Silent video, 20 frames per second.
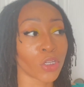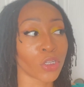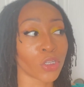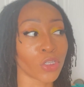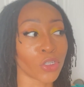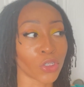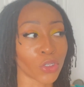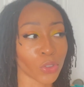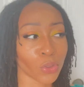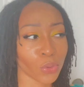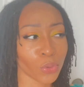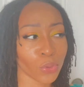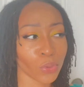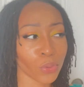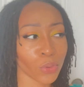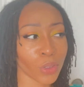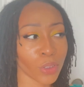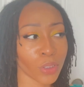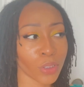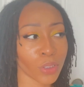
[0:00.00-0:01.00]

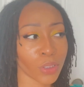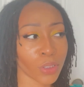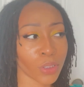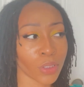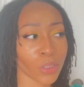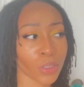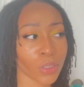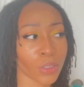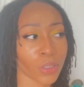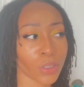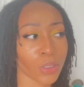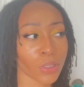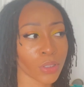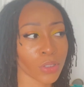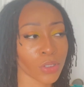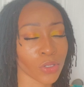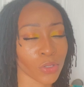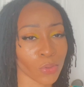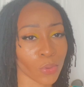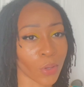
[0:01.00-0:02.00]
June
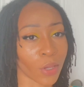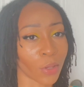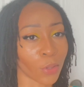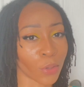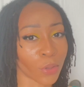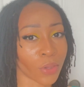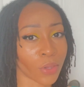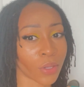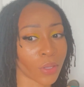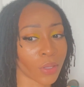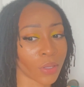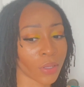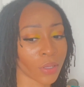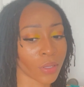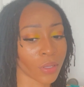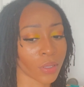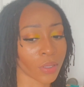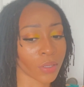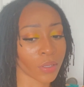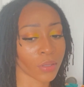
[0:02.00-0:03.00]
12th.
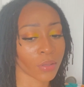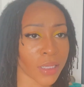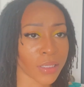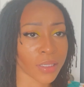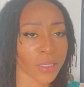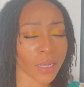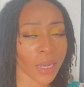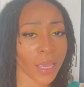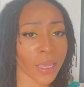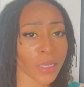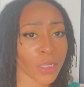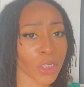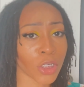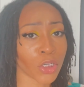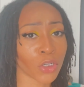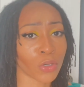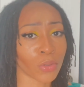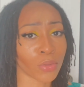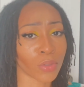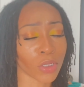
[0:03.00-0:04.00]
Today is
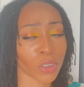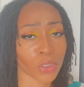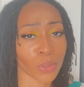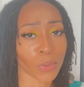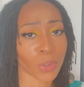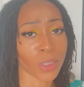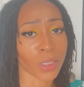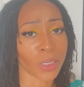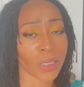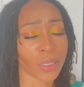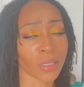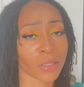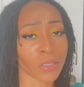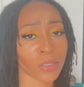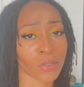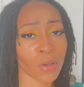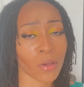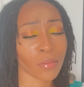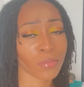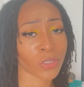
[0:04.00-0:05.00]
June the 20th,
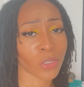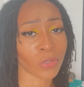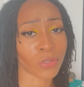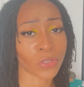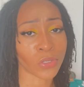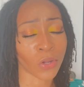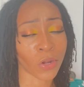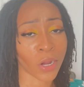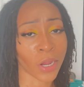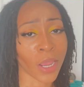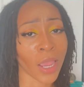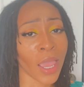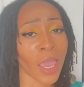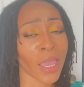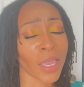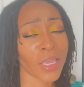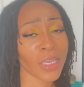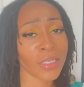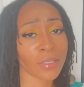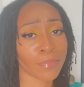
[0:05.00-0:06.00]
so I'm so sorry.
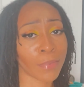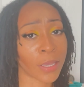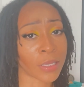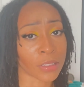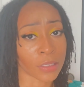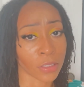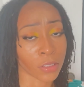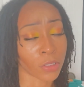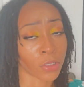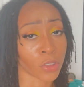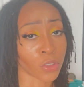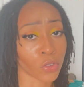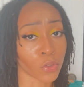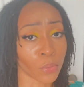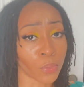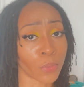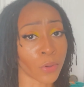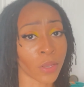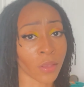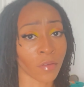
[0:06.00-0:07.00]
It's basically
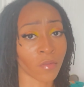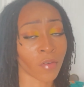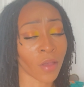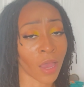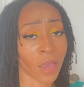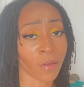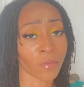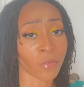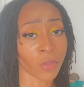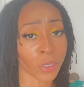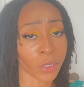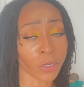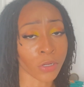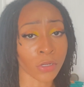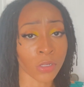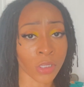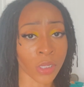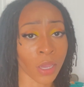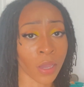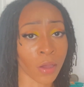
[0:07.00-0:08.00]
2.5
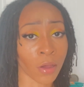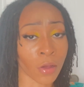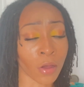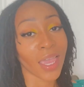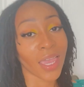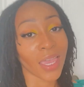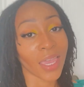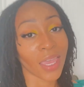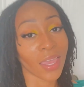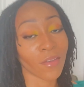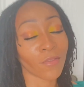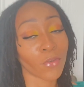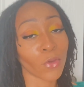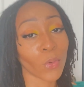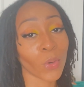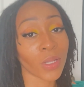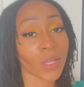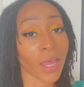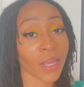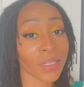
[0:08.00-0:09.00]
years, y'all. If you
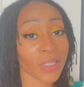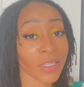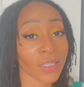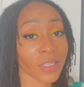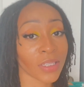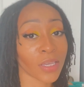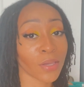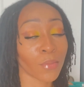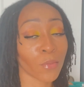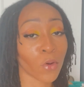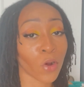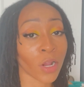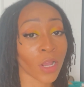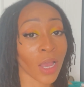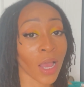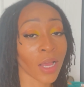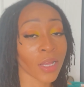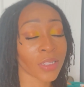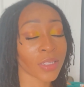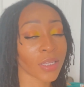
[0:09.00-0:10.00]
would like to see more
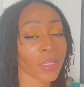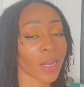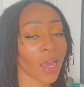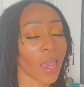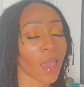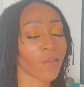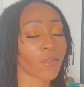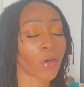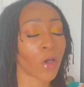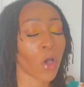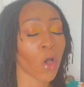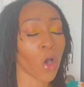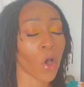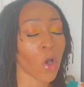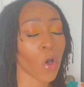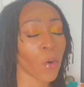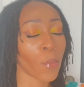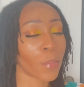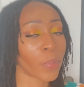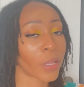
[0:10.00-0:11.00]
content, I have a
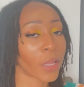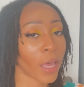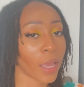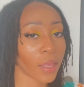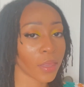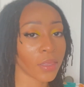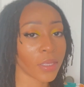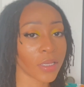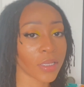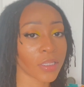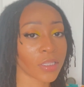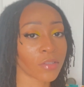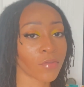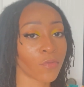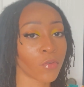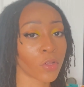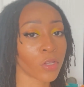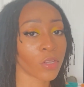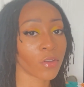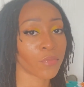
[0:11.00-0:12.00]
whole playlist
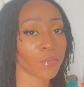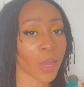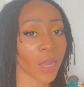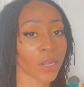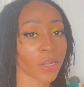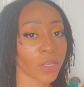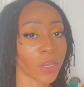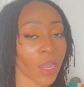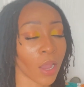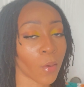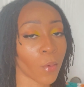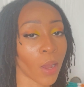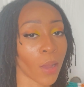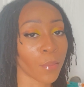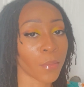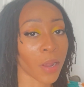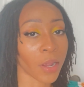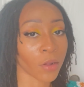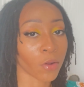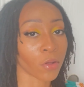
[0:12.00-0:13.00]
full of my
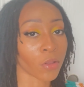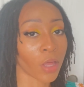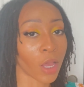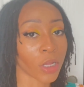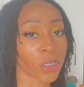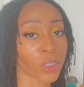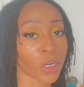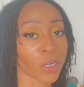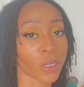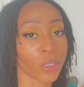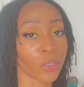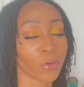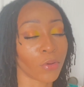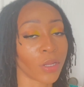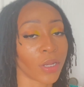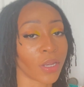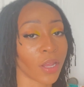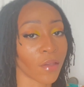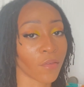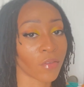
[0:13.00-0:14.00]
DIY Microloc'd journey. You
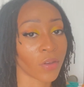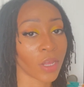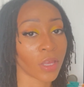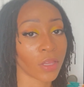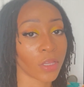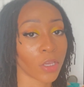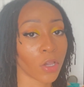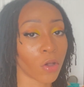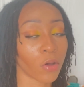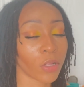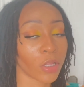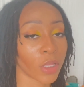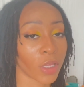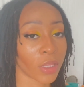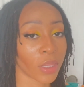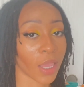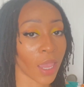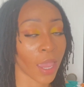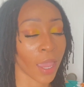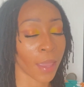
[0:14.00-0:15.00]
can definitely go
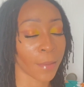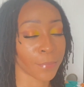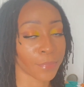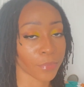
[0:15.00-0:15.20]
click that.